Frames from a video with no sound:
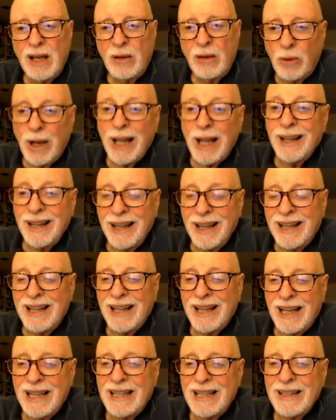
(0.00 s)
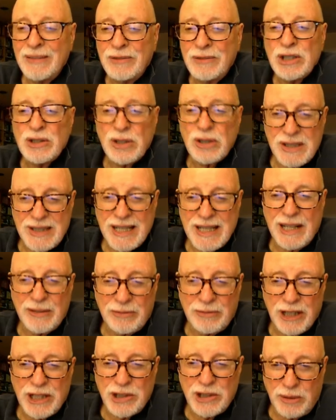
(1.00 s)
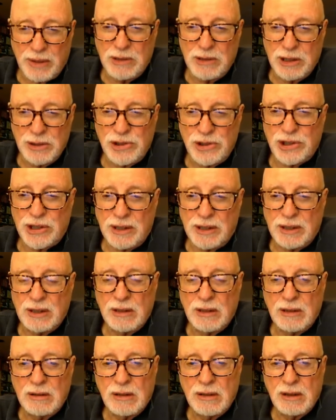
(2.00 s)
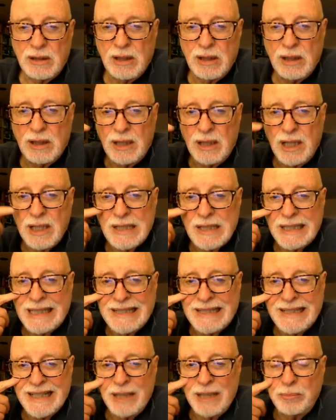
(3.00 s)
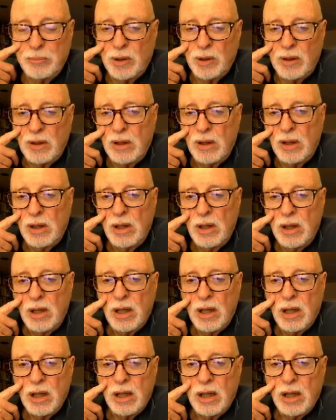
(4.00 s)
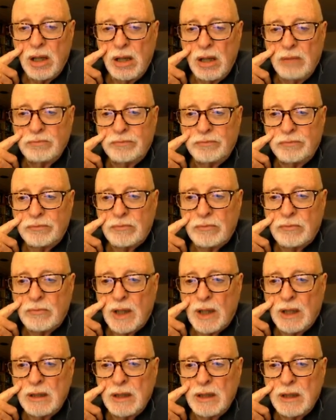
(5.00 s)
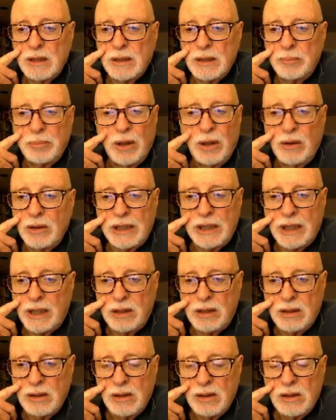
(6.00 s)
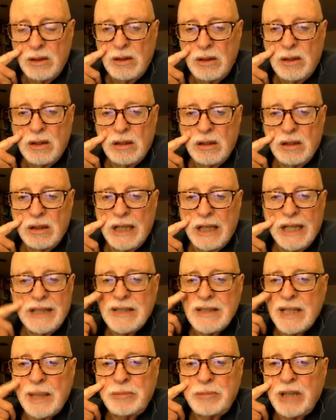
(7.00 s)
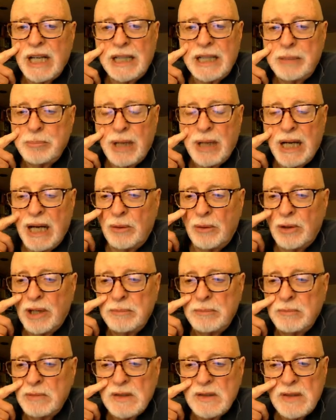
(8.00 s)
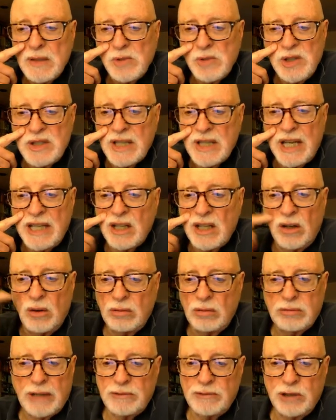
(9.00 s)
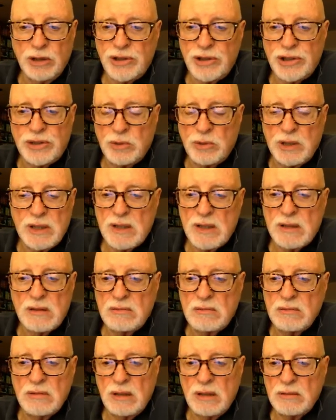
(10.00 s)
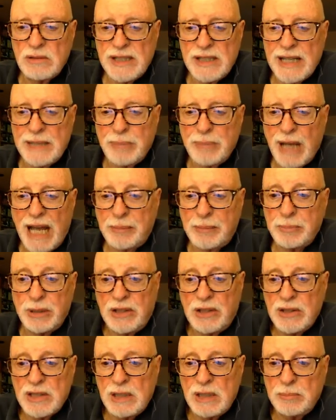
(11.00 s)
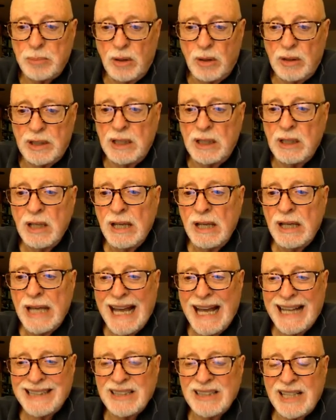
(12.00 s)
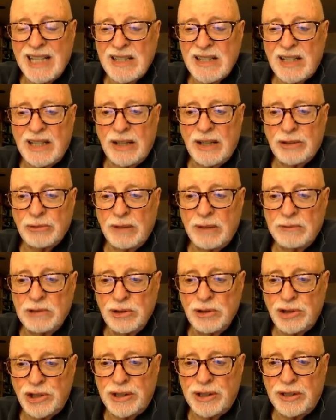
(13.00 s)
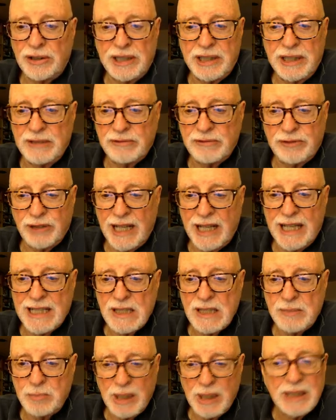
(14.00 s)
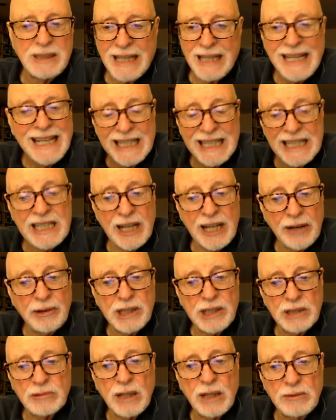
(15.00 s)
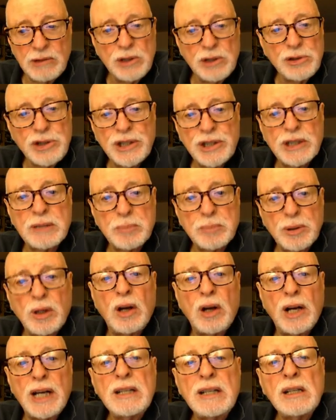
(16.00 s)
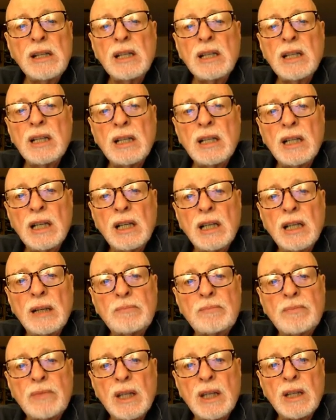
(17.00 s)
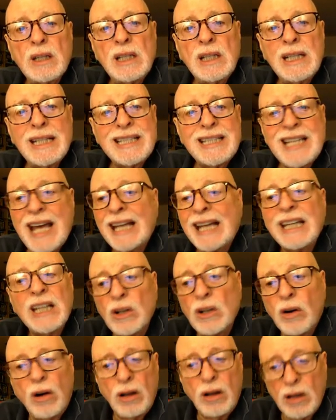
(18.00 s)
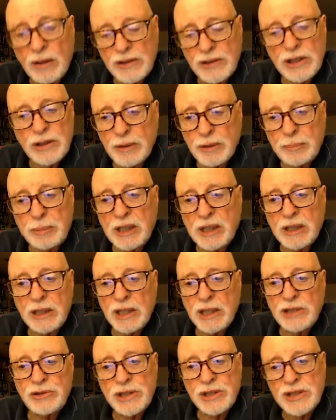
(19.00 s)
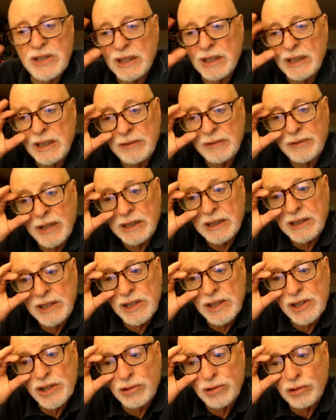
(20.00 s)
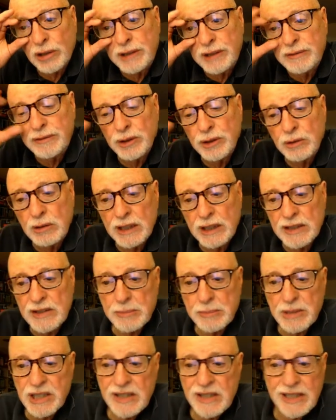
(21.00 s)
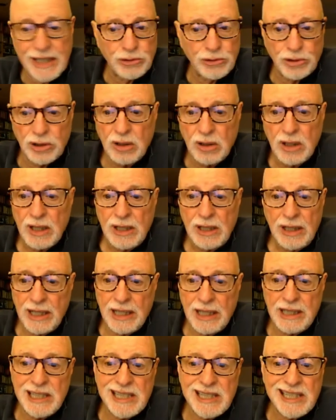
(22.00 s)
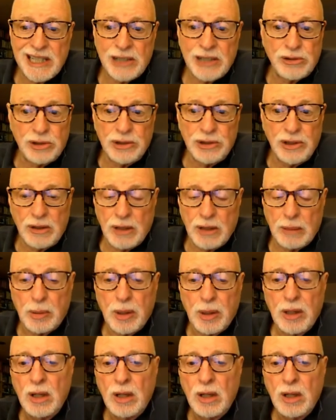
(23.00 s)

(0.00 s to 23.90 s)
Well, uh, if you took, say, the French Revolution uh, as an example, um, Napoleon uh, ended up getting power, and some would say the whole revolution was set back because Napoleon acted as a counter-revolutionary in France, but he carried the revolution abroad um, in attacking all of the European countries. And in effect, he destroyed feudalism in Central and East Central Europe.